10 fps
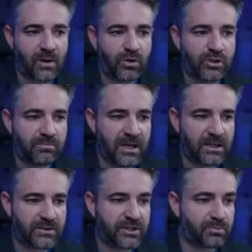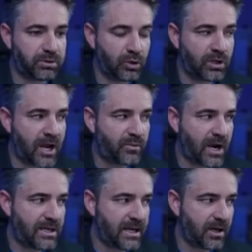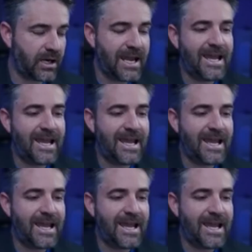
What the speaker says: which means this blue line right here